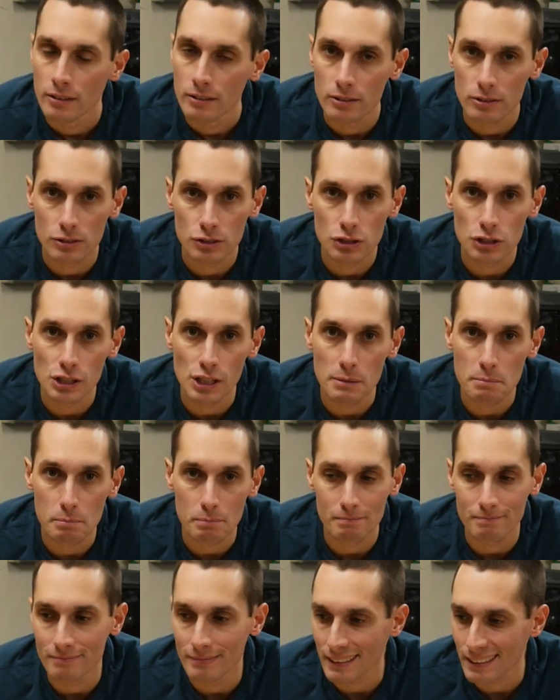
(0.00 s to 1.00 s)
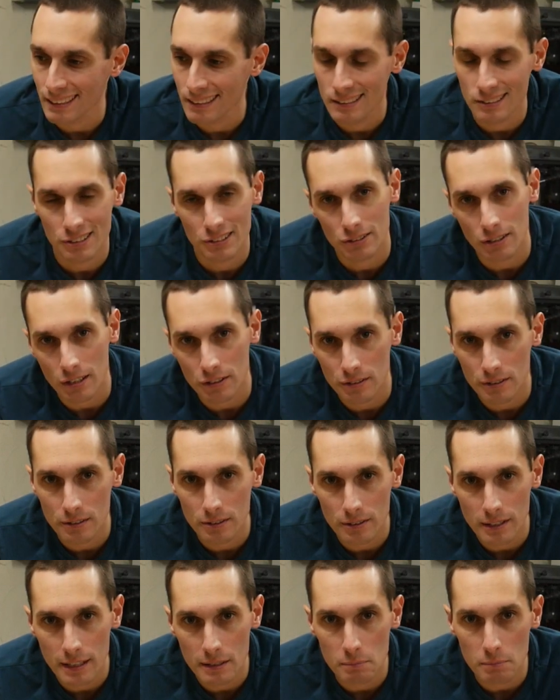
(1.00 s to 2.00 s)
Your cheap like construction
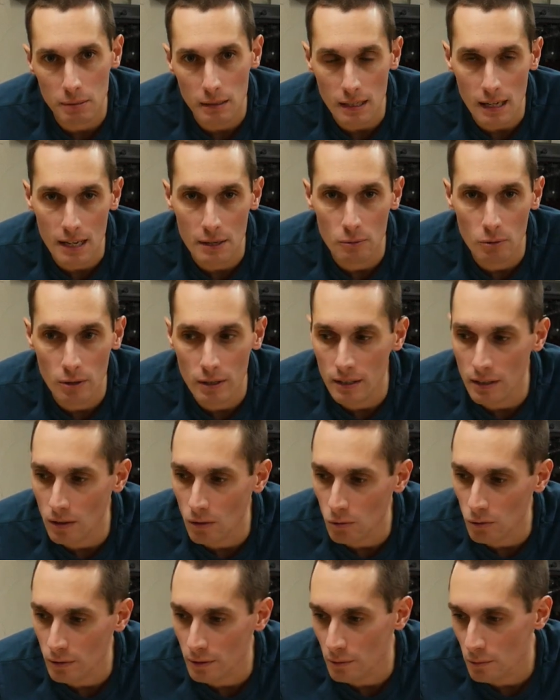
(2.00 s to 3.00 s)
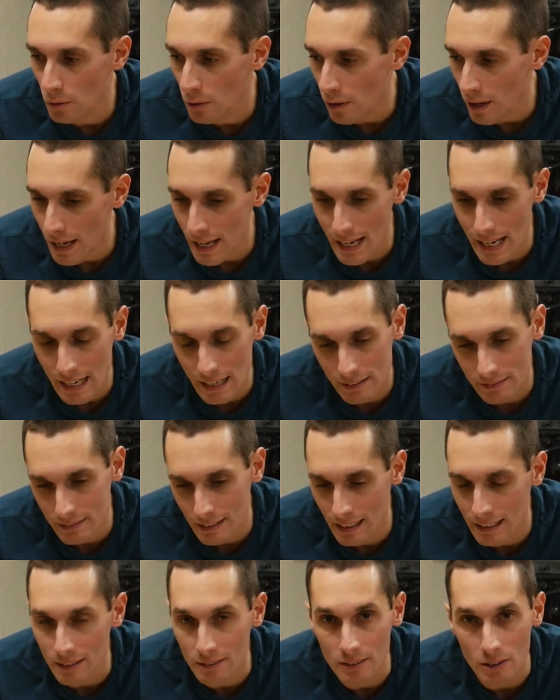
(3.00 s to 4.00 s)
grade plywood only will have,
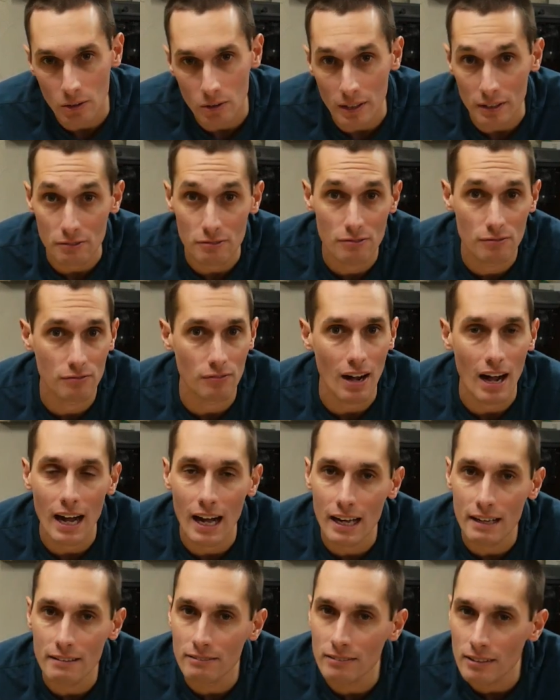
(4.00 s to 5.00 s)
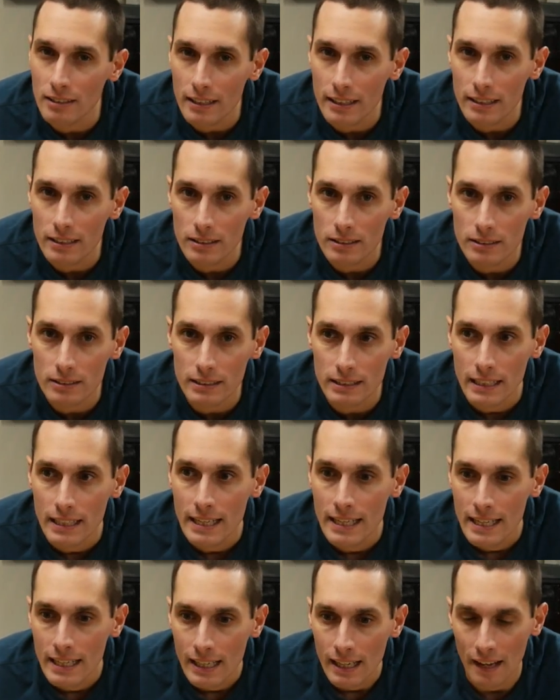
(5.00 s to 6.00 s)
I don't know, like five layers.
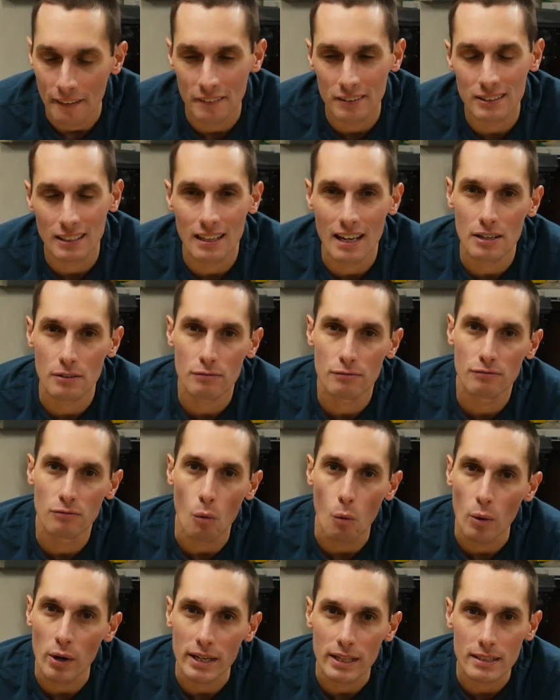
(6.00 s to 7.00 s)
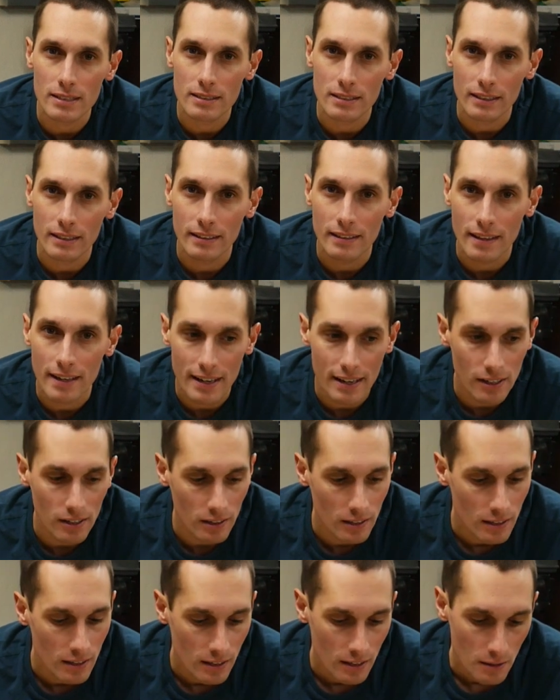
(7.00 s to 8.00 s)
And there's a lot of voids in
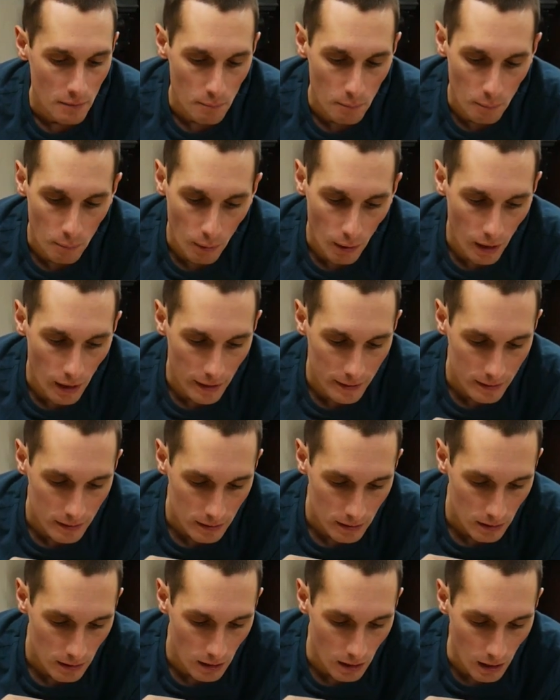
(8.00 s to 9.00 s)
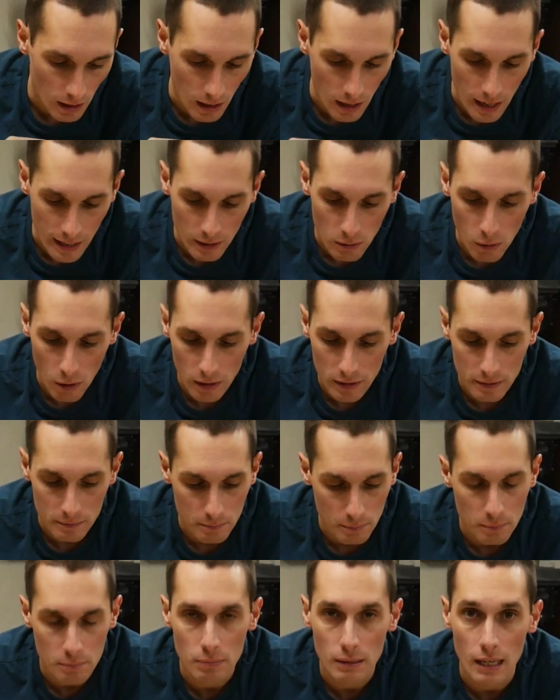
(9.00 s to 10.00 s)
there, but a high
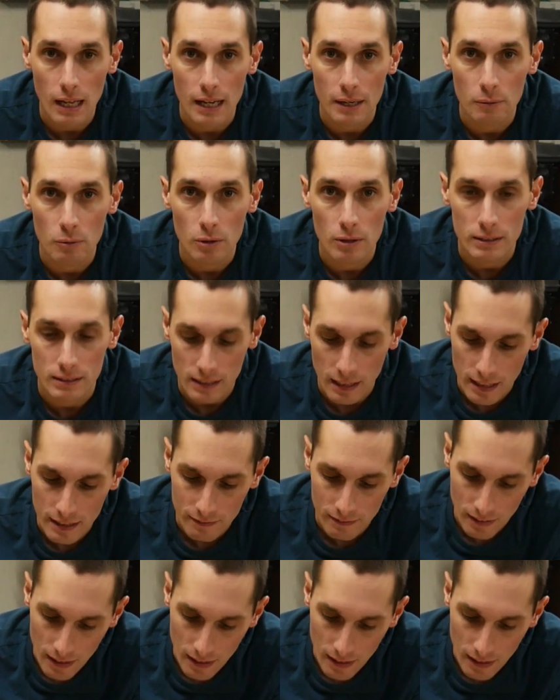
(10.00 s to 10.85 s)
quality plywood is going to have